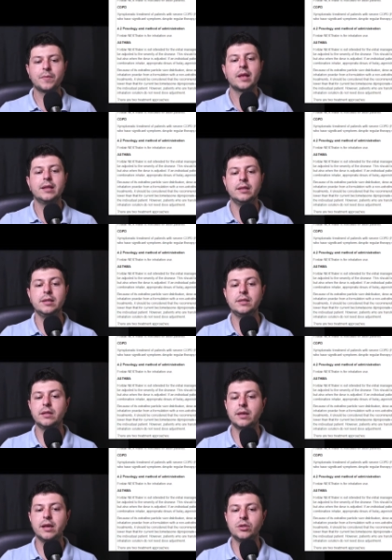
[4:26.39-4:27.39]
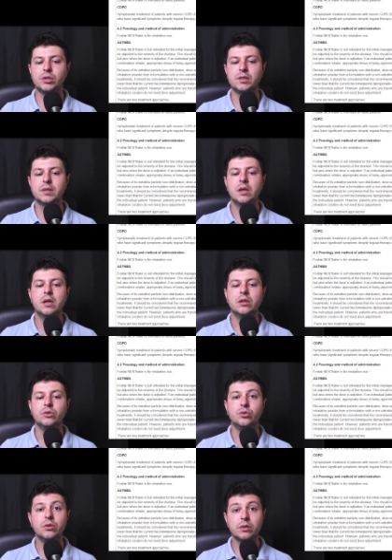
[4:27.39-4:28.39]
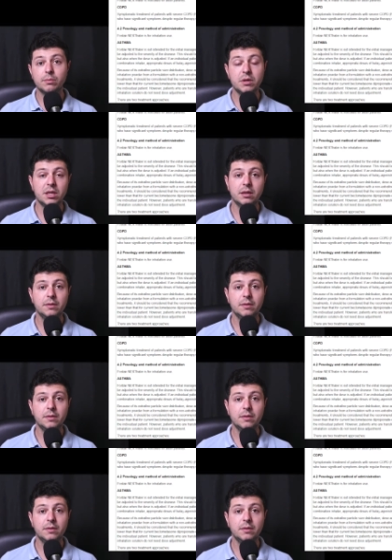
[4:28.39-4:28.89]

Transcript: These indications do not mean